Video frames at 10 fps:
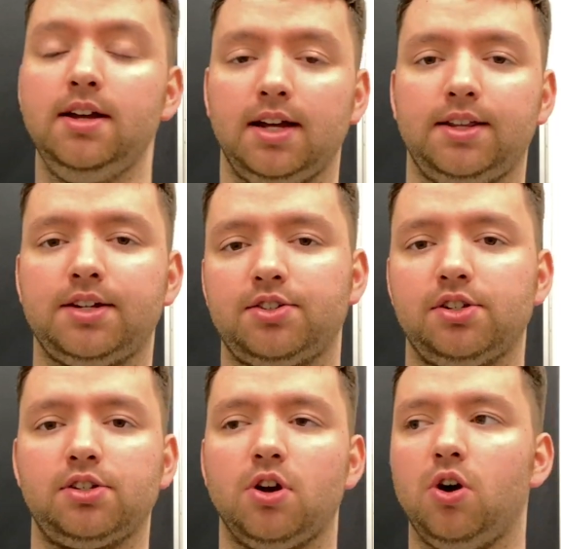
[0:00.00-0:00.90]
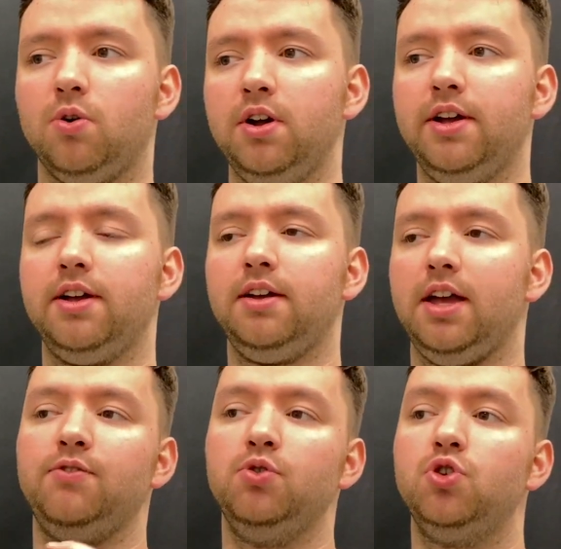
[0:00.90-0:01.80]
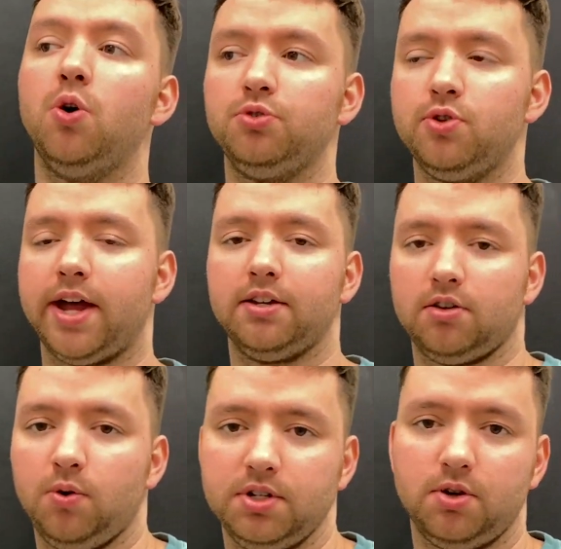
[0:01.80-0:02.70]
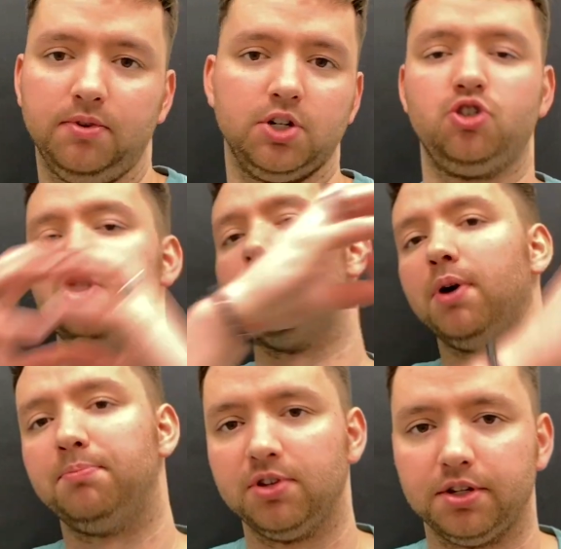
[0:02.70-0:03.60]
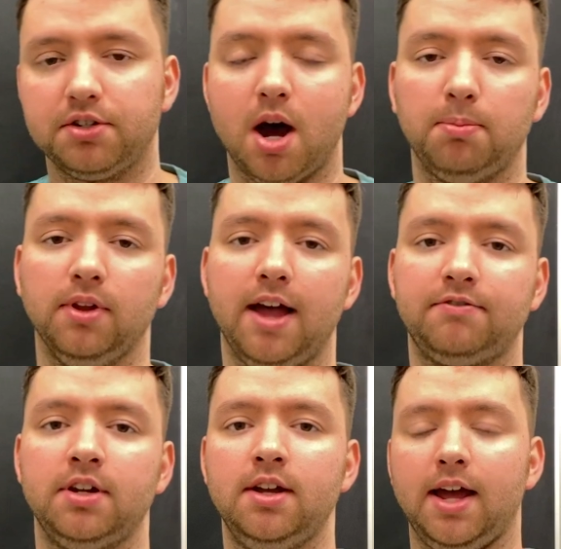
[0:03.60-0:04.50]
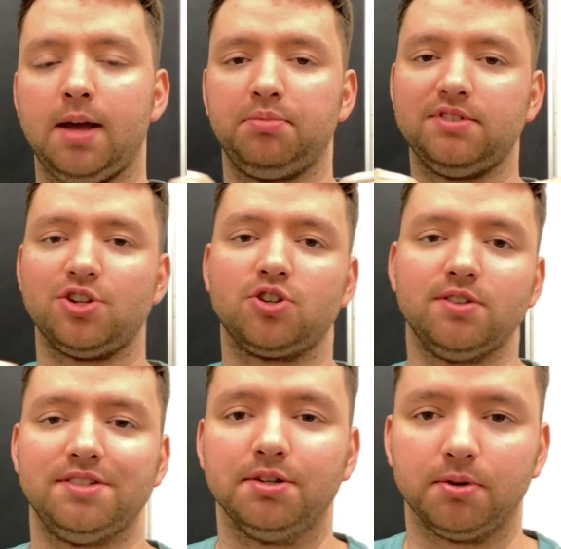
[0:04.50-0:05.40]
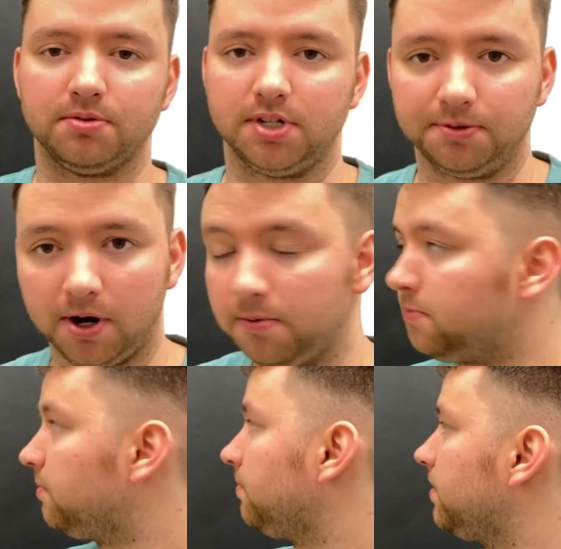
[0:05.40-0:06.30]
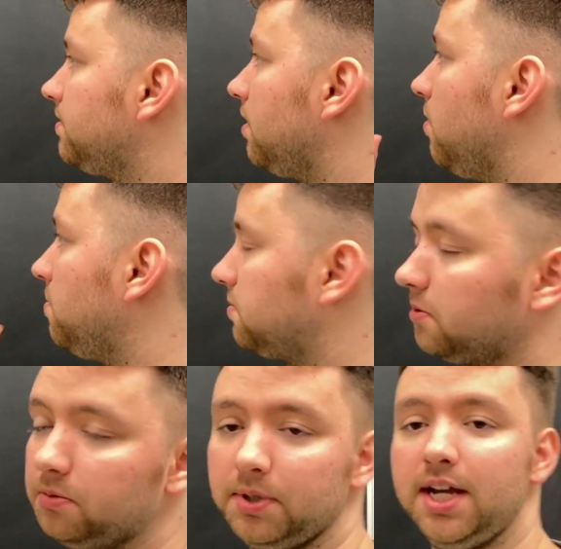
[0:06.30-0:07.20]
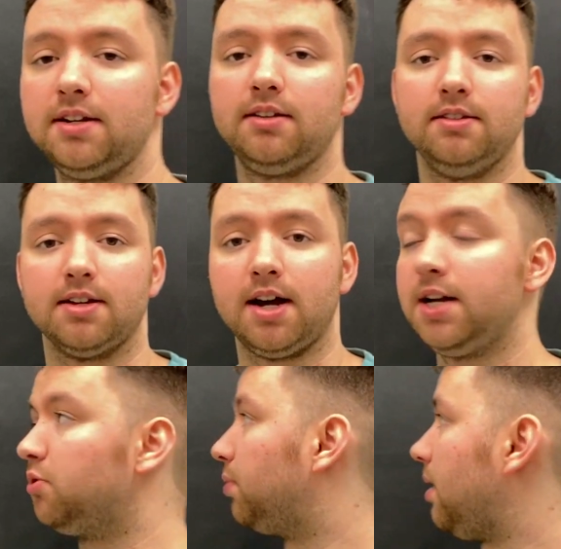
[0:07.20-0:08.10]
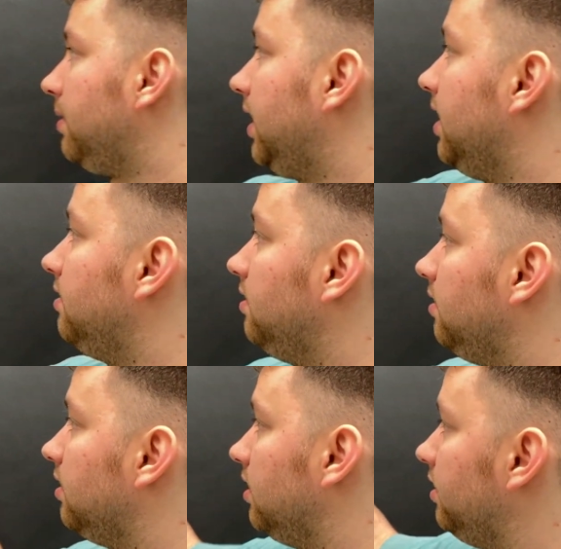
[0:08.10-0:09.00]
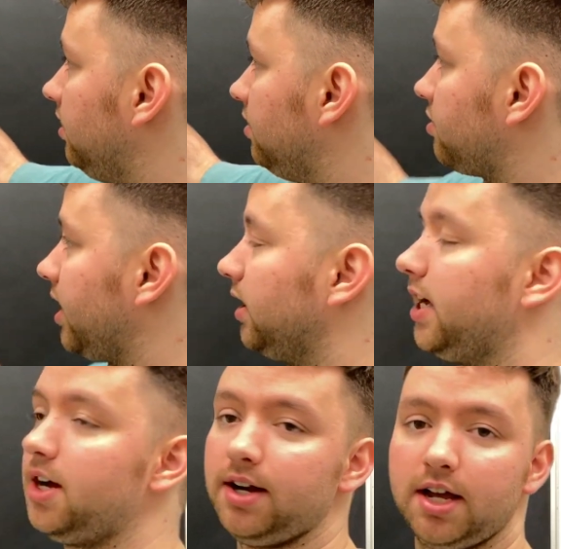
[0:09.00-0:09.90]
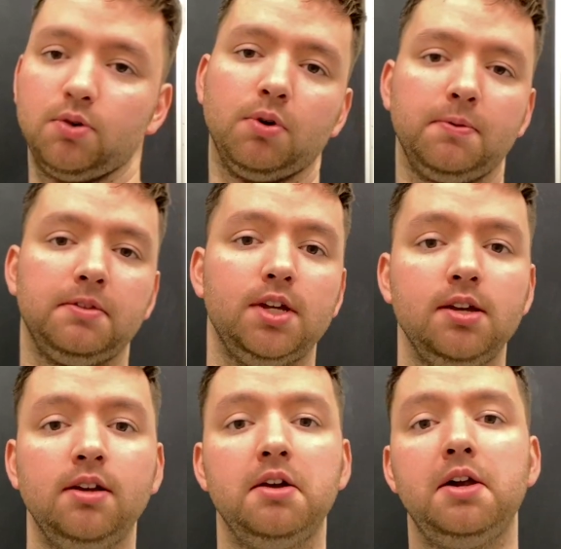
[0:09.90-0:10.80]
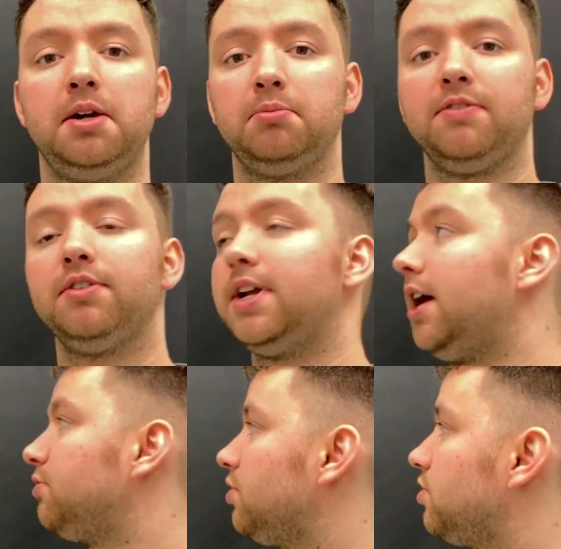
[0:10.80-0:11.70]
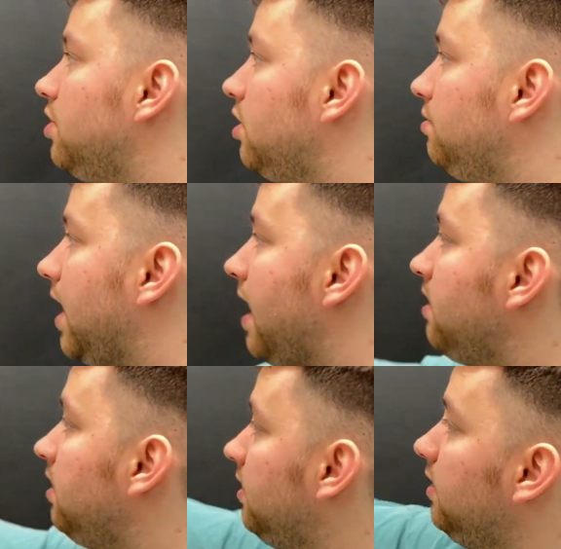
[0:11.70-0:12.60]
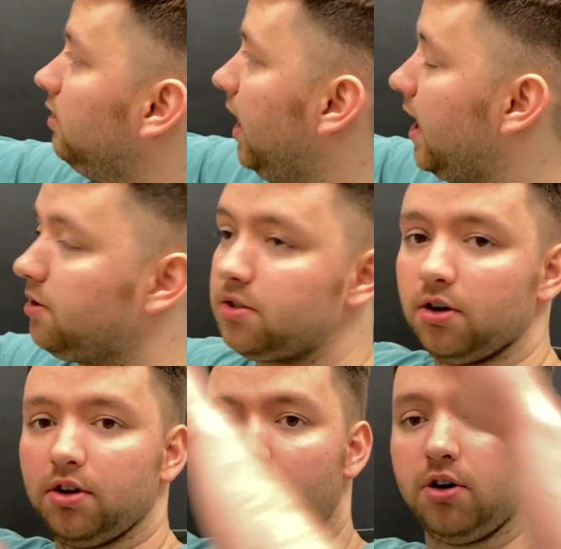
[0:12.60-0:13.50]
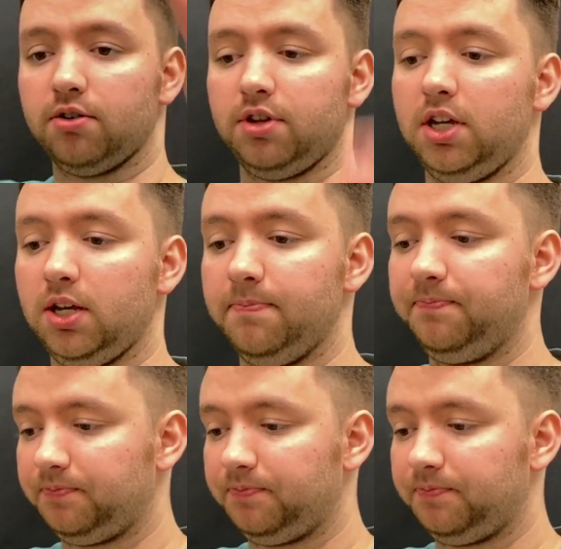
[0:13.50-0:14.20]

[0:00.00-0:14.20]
And that's just so if you don't do that, it's always going to jump up to the top left at position zero, zero. So when we get into design, we'll probably get into the, the constraint layout and how to work with it. But for now, just know that layouts are, are the,